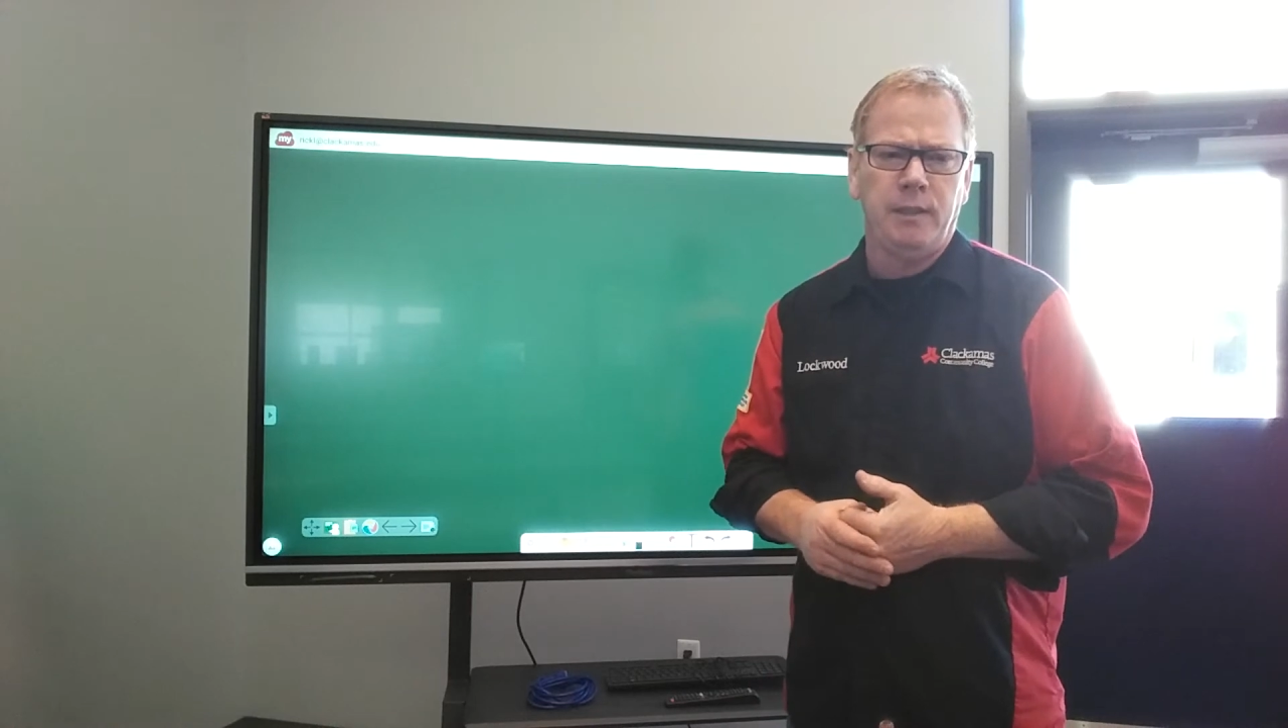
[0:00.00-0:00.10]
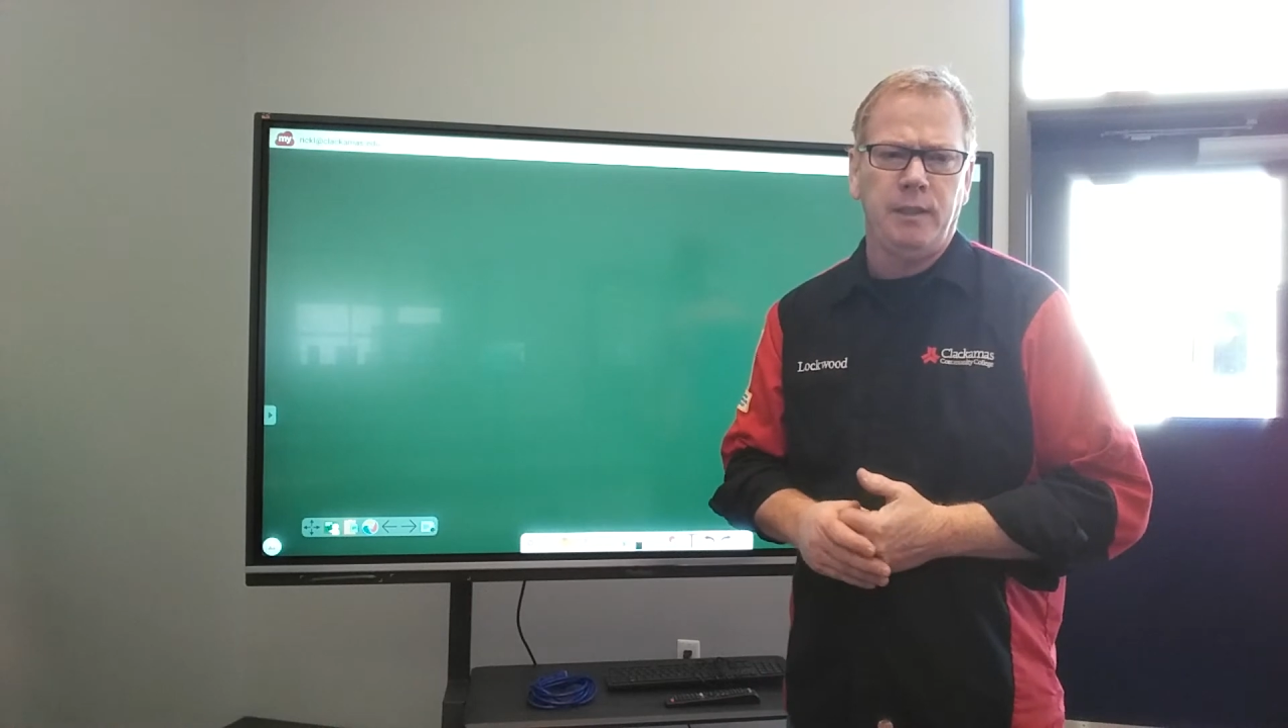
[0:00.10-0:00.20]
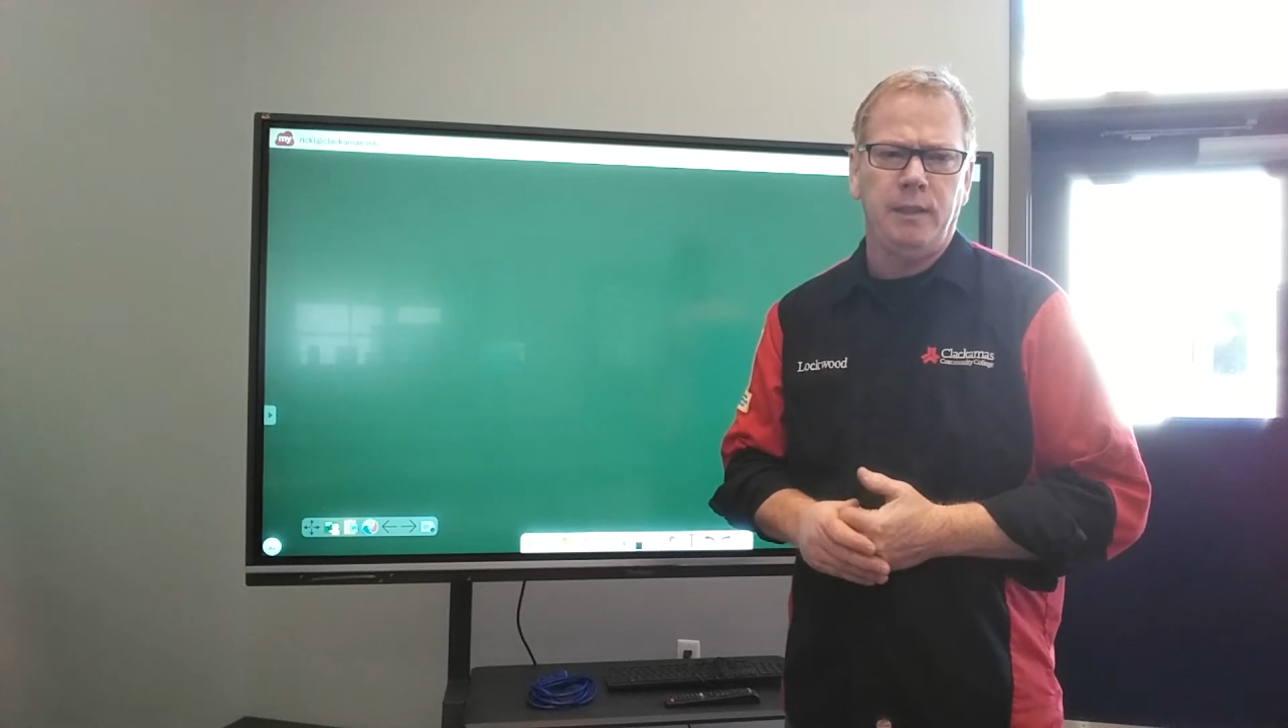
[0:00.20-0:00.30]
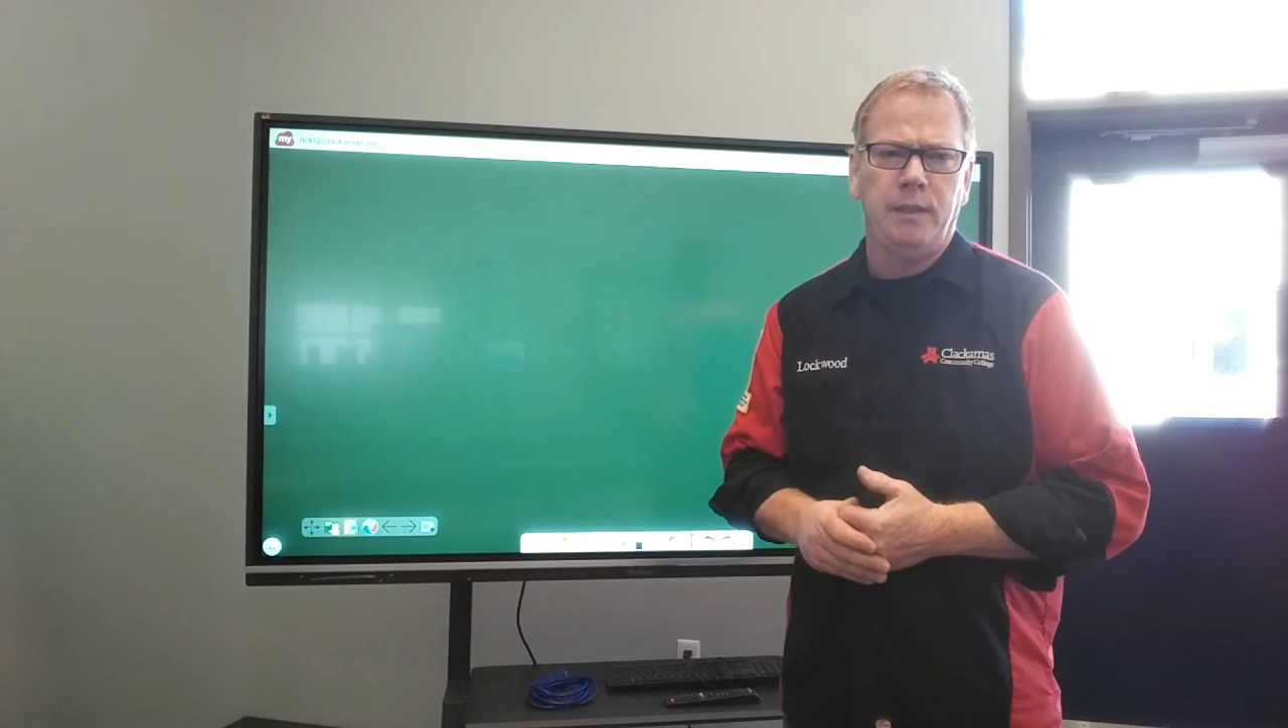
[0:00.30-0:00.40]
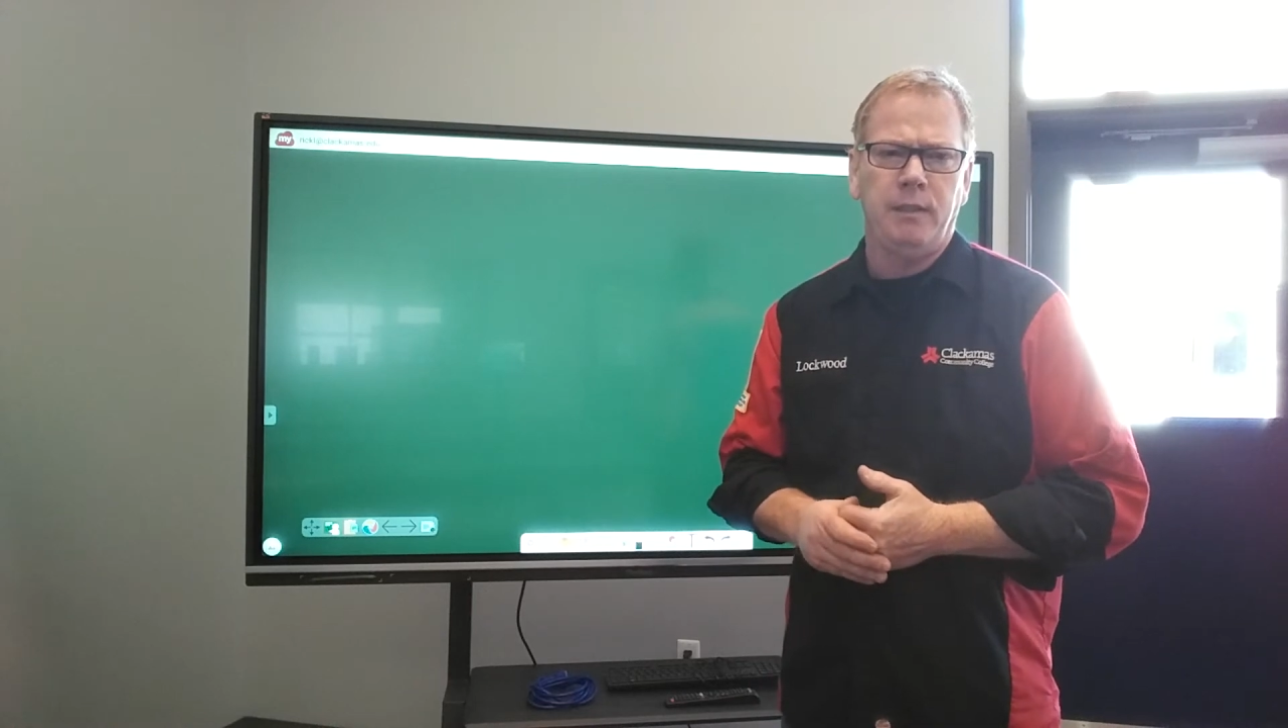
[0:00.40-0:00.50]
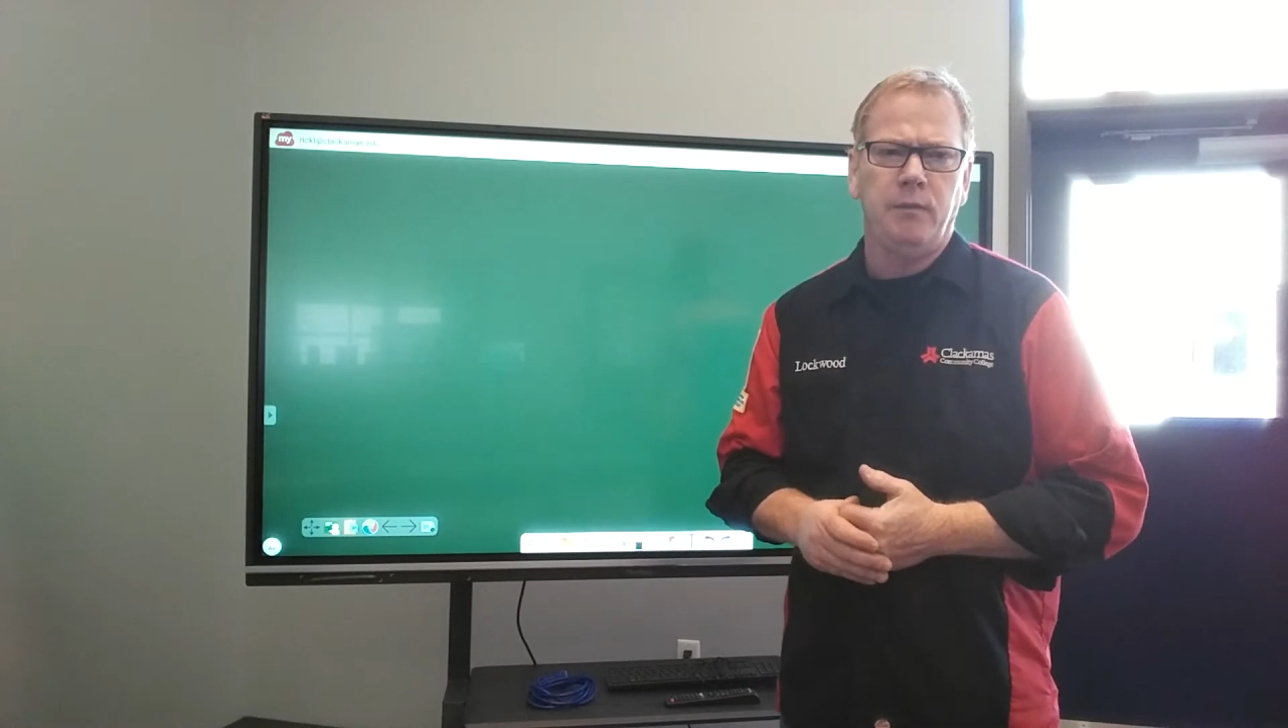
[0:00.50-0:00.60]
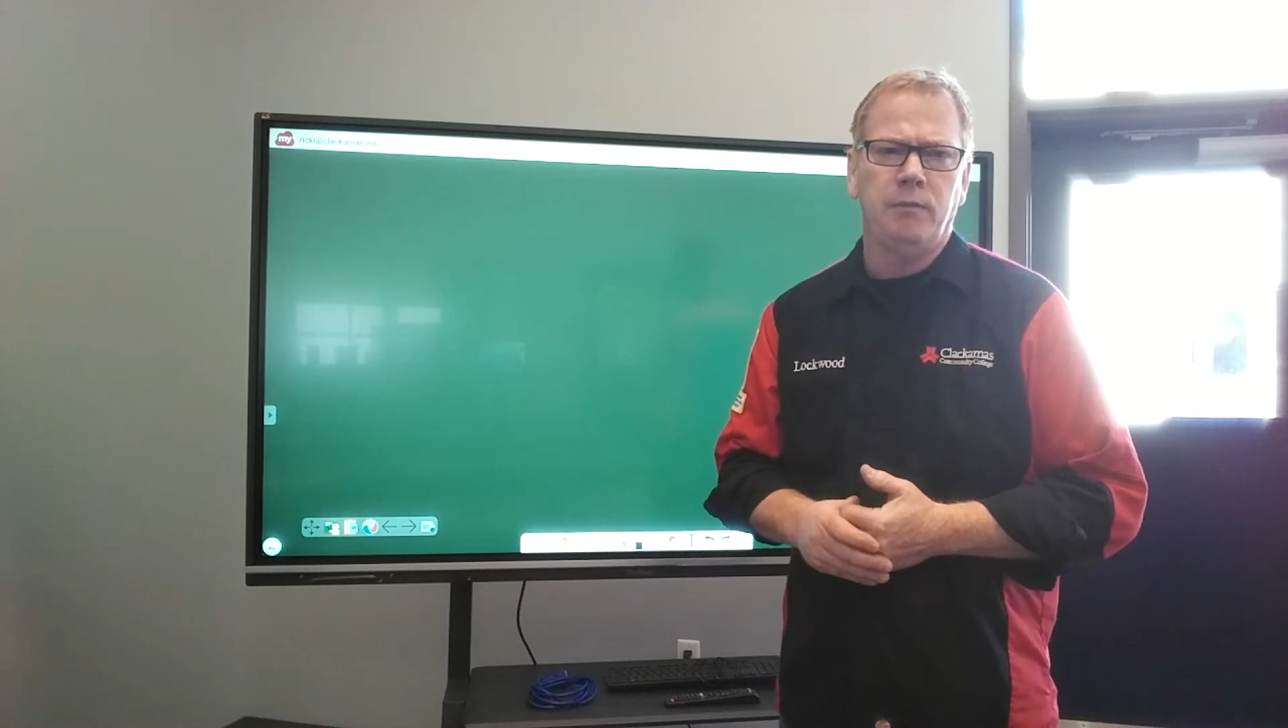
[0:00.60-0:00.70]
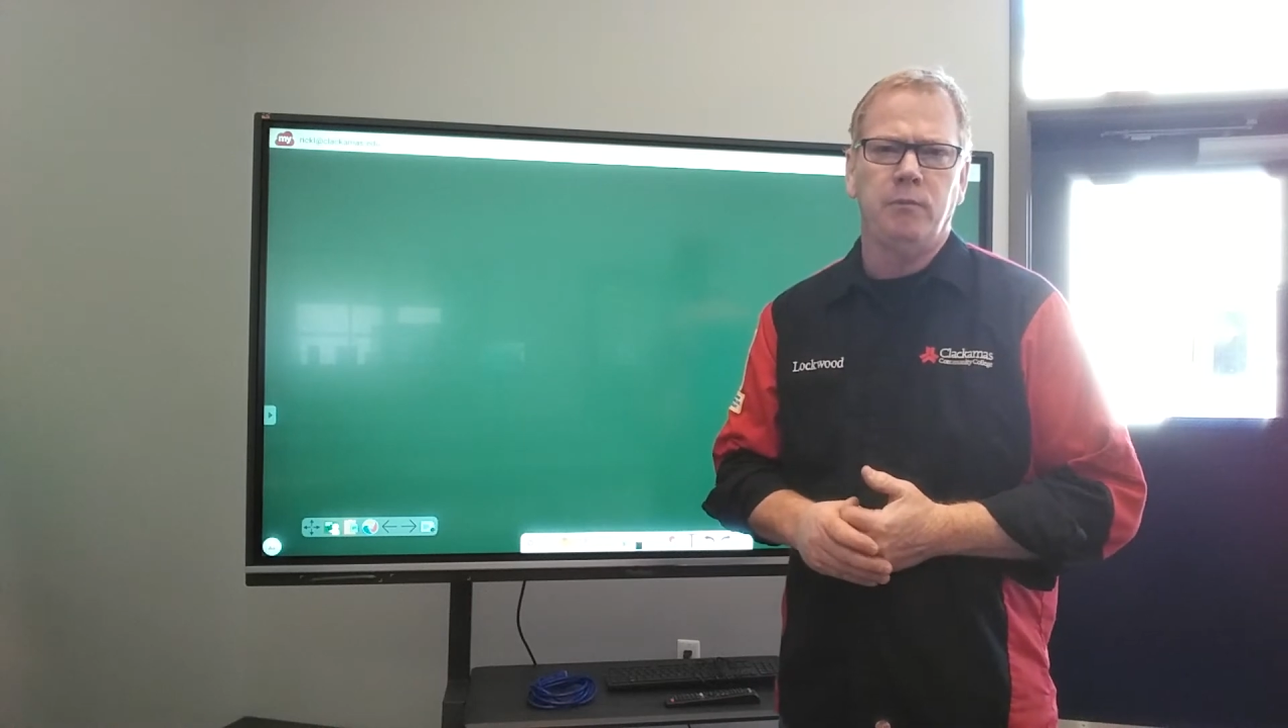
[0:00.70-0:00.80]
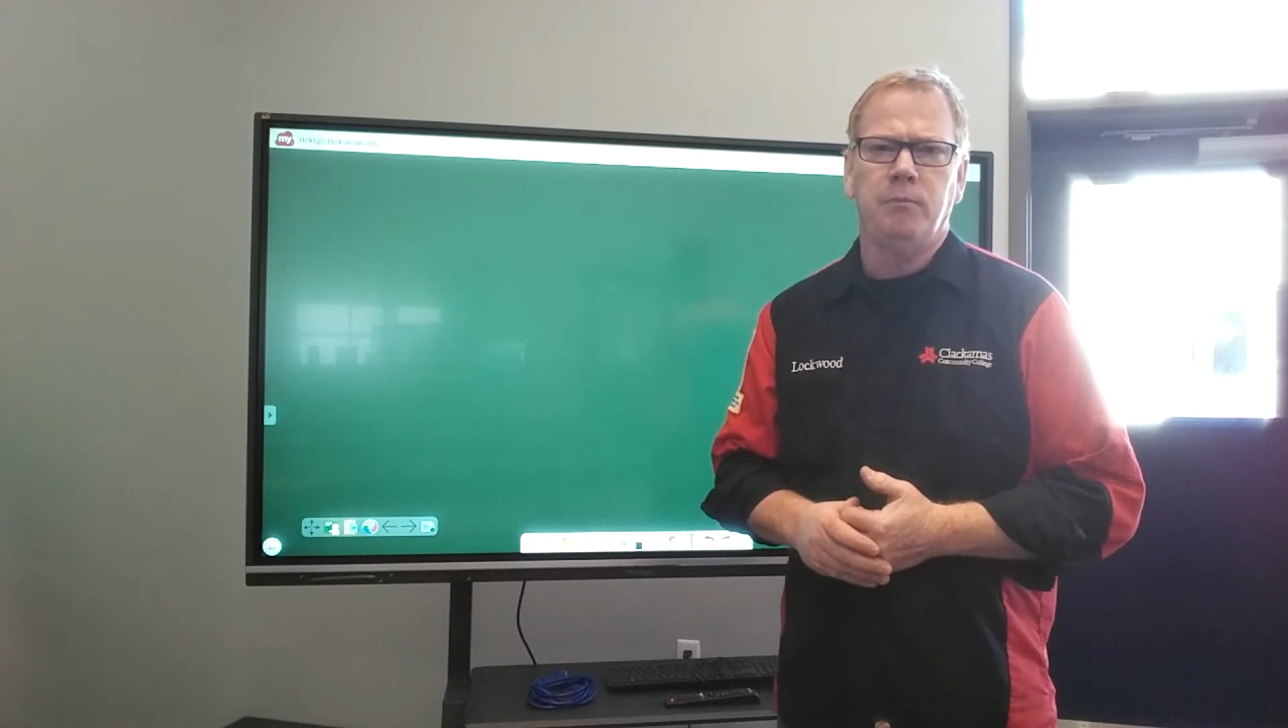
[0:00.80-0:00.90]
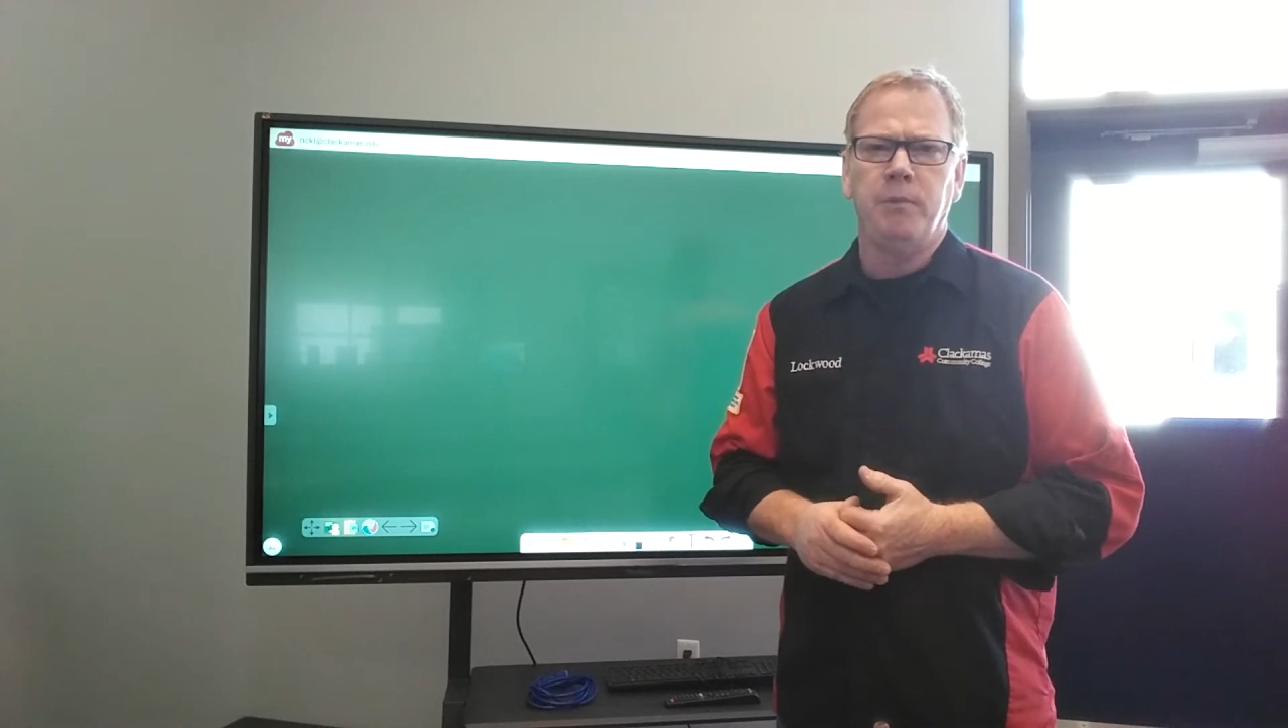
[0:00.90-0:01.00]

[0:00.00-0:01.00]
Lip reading: and